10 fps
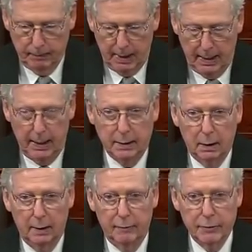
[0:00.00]
and
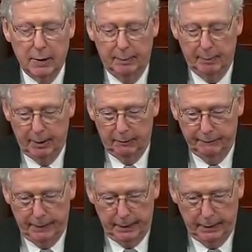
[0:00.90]
deliver supplemental
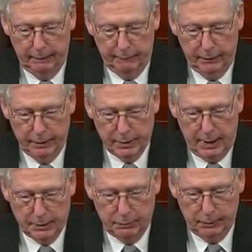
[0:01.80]
funding for
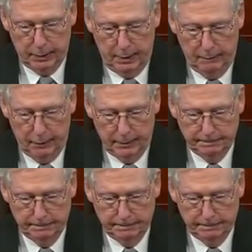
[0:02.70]
disaster recovery.